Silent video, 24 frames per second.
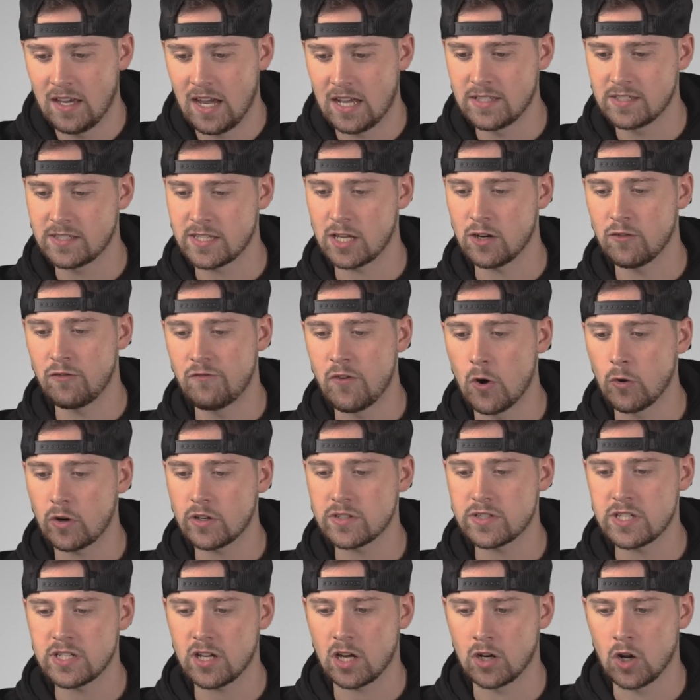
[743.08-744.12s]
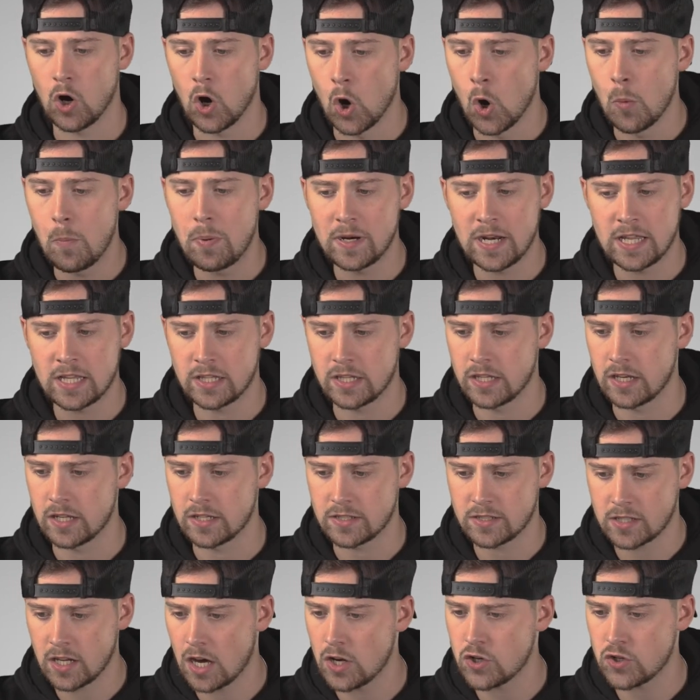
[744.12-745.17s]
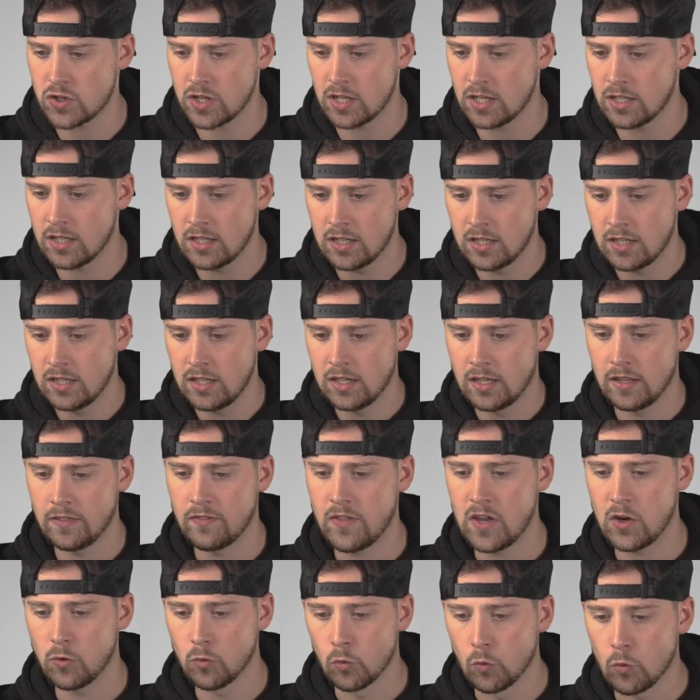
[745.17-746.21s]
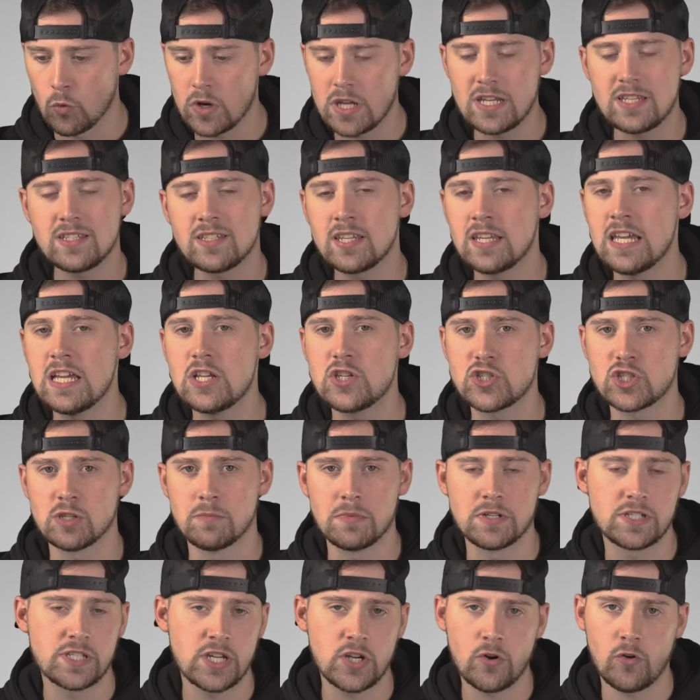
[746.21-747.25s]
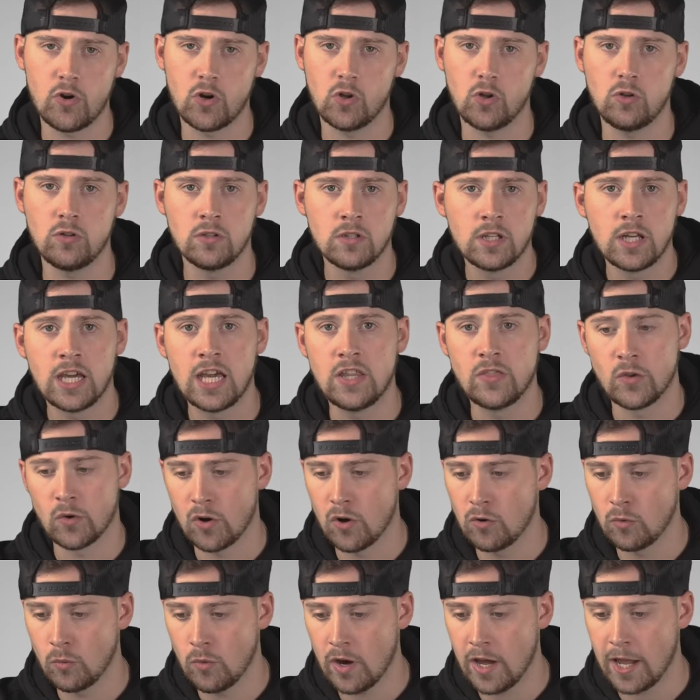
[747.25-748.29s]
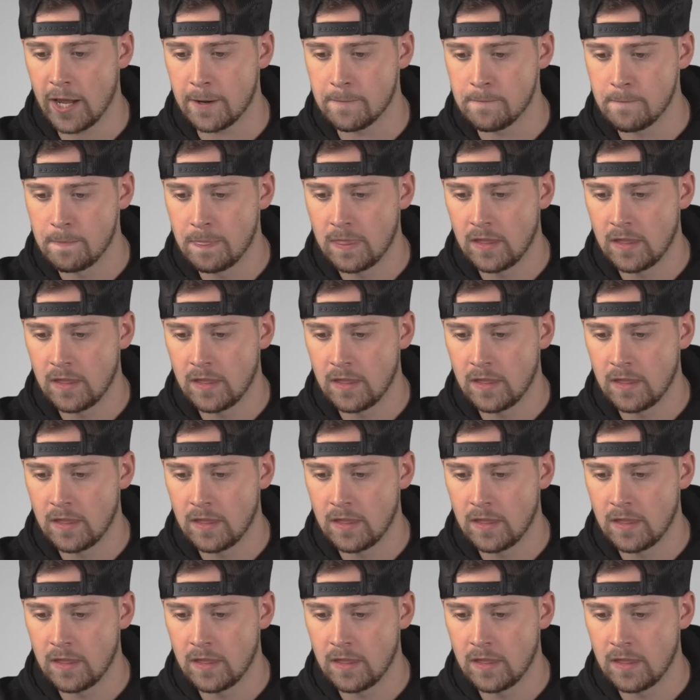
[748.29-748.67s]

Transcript: Instead of focusing on open ended discussion, they reteach the material in their own way.